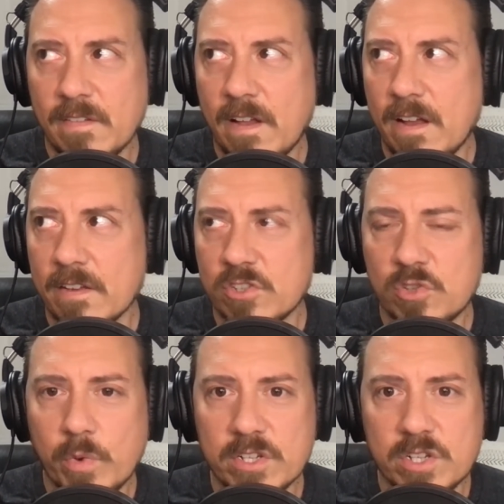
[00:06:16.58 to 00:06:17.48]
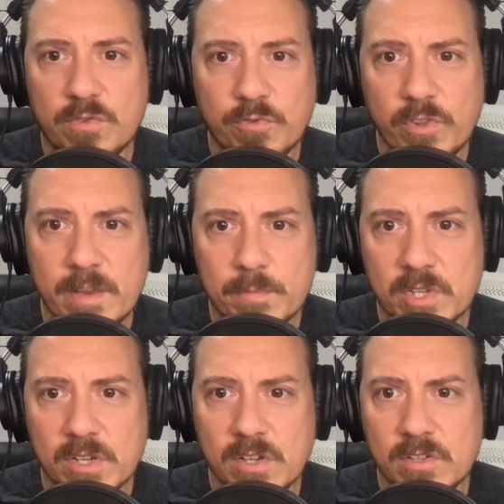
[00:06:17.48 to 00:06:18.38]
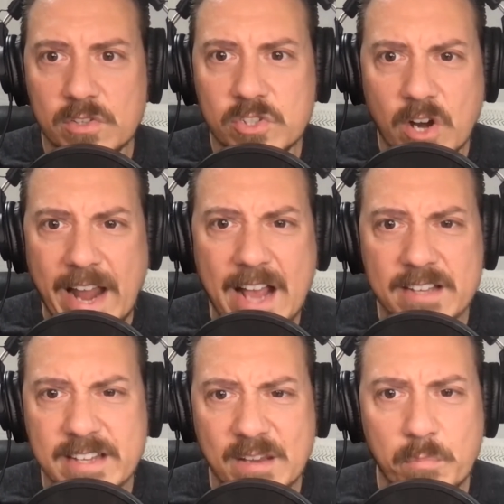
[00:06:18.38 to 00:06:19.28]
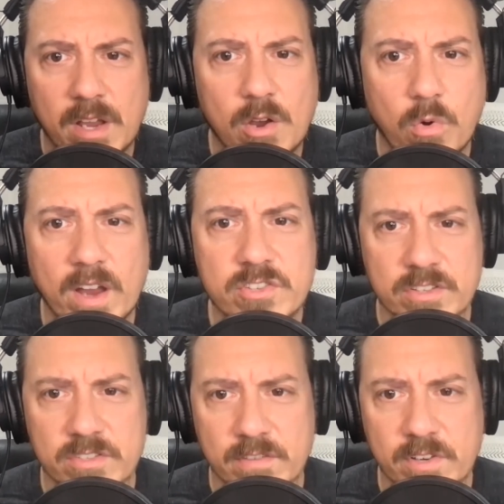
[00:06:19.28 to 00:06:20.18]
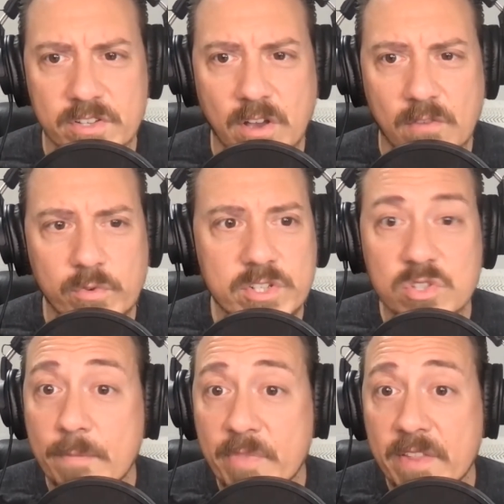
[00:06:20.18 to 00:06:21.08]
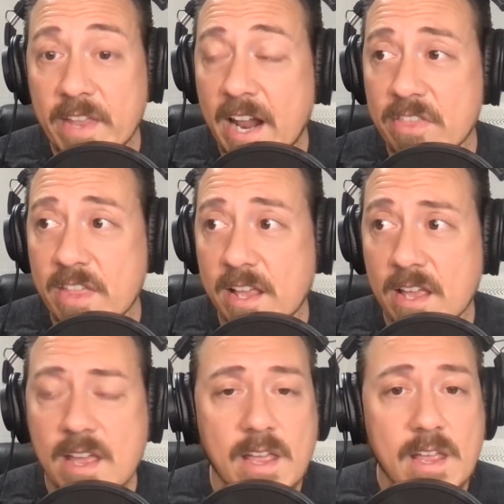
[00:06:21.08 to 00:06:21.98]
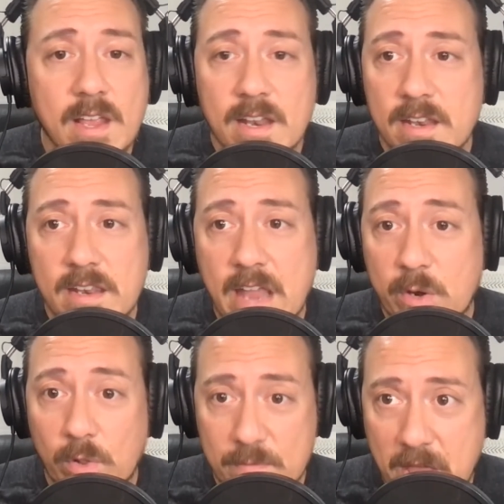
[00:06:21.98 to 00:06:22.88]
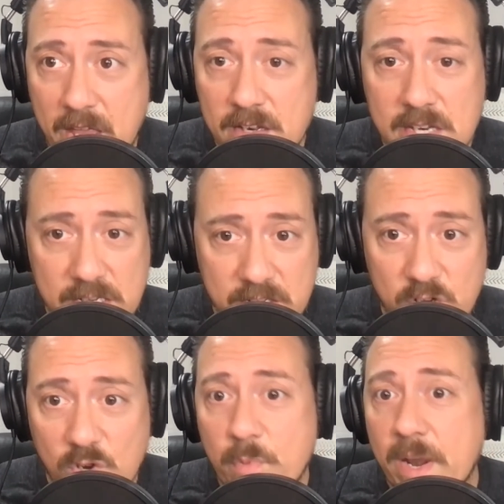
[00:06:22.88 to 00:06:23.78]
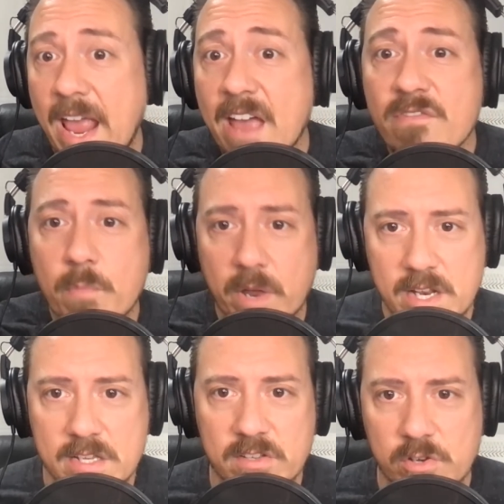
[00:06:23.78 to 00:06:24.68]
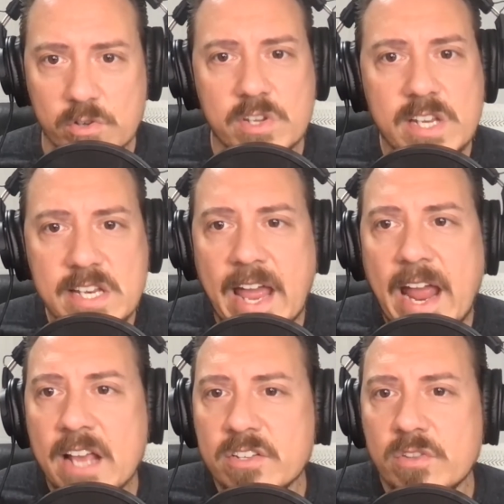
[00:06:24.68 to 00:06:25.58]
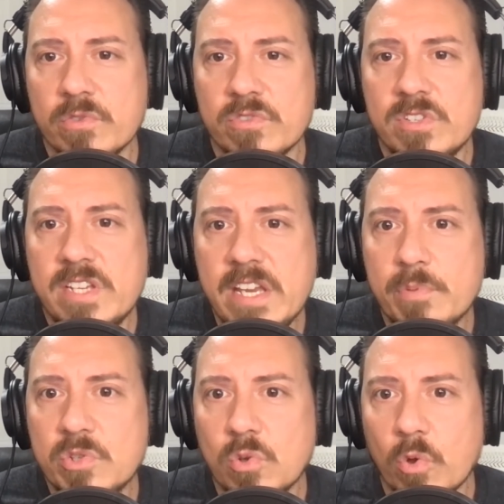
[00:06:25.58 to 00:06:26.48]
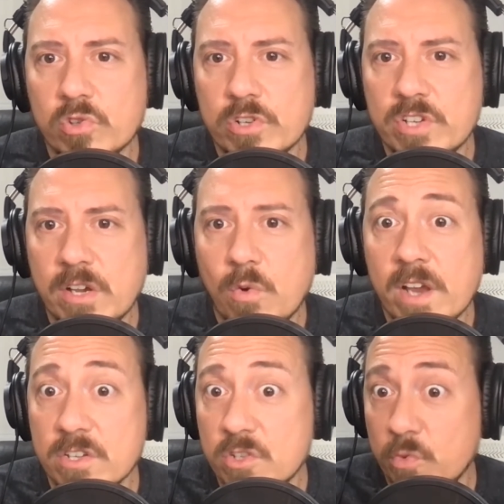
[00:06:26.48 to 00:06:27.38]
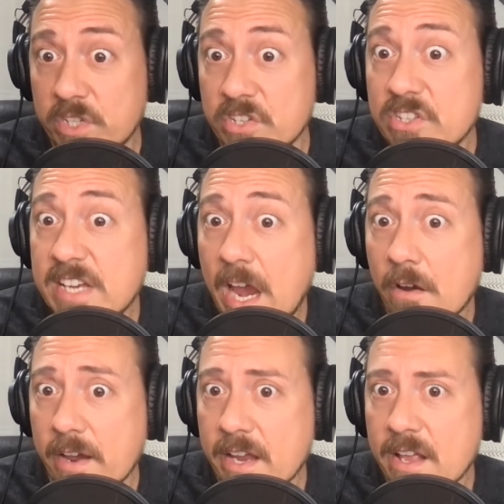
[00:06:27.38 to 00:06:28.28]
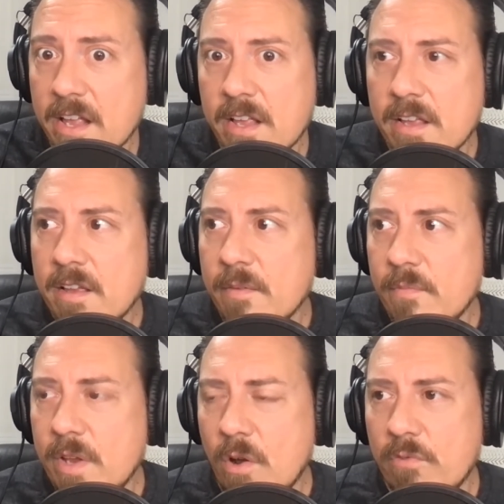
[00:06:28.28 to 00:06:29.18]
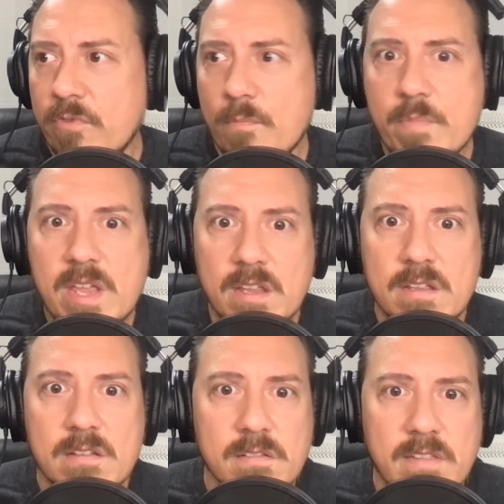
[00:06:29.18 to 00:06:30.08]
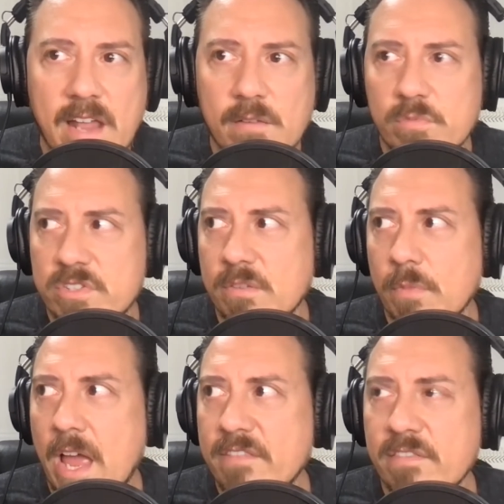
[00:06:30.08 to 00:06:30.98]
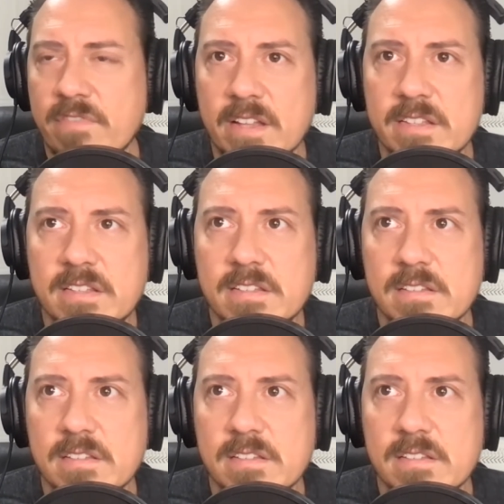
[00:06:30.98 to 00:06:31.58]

switch flip to start asking big questions of yourself, which is something that I think not only men need to do, but everybody needs to do. You need to ask those deep soul-searching questions, which is scary. For me, that was some life events,